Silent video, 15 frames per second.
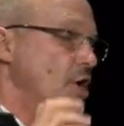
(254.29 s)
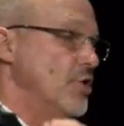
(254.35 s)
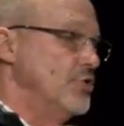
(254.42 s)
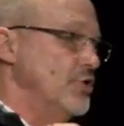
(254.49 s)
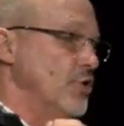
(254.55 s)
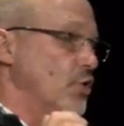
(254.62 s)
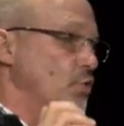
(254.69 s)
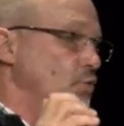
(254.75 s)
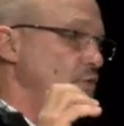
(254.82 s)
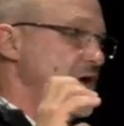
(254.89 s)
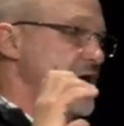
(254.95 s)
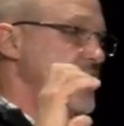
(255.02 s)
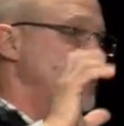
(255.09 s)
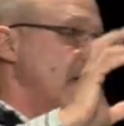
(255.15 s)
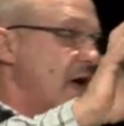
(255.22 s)
you'll
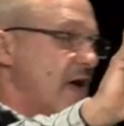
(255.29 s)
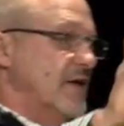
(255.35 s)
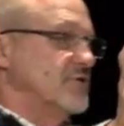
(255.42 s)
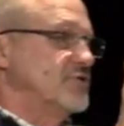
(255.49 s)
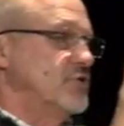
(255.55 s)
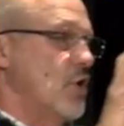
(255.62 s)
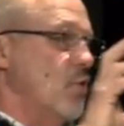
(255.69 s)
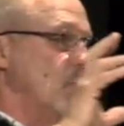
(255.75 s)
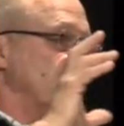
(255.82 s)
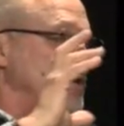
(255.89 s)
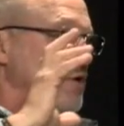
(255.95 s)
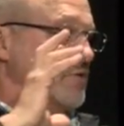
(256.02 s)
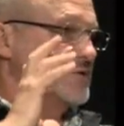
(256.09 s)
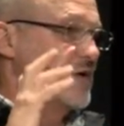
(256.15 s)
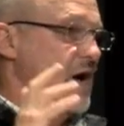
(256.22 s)
read, and so when
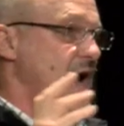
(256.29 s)
there was an